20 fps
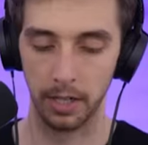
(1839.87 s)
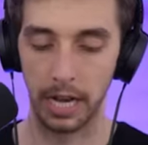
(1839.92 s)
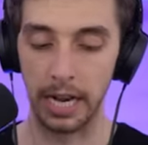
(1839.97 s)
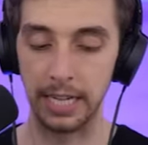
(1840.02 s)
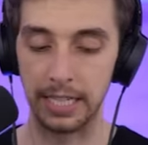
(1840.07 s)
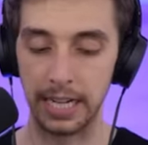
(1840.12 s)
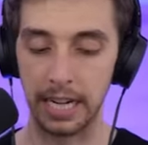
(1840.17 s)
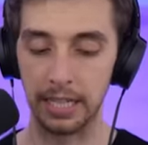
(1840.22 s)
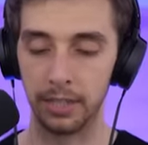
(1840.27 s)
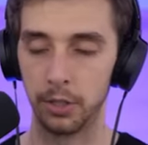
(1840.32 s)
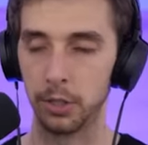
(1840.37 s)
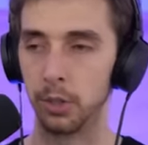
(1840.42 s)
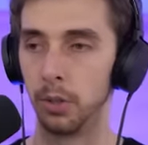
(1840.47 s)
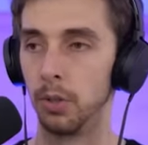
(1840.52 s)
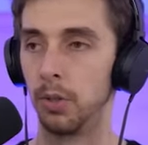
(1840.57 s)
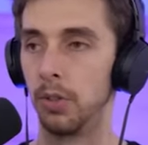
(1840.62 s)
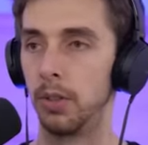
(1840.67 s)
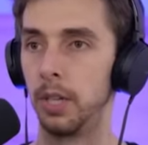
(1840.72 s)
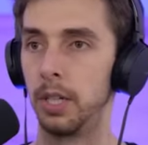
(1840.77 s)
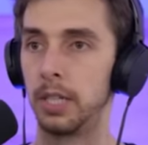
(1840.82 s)
A
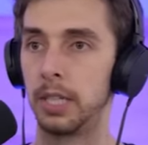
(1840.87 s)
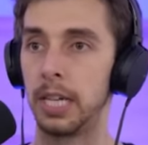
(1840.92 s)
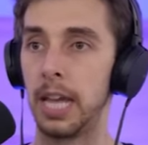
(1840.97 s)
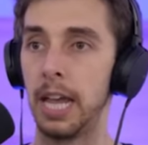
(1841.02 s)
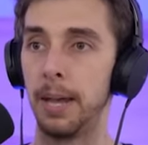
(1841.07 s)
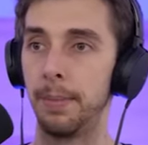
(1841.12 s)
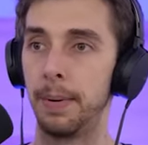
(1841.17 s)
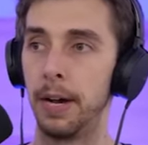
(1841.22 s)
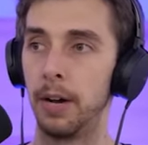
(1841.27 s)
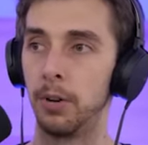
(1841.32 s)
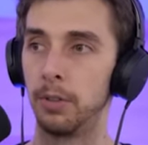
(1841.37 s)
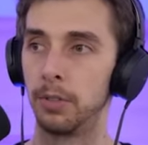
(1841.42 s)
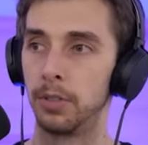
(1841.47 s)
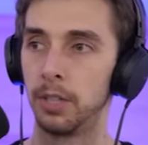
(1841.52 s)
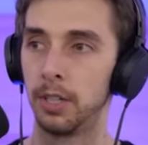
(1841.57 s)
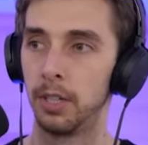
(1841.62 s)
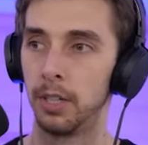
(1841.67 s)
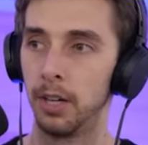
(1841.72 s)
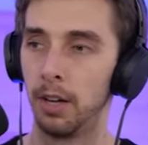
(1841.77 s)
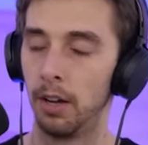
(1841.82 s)
dinosaur that came out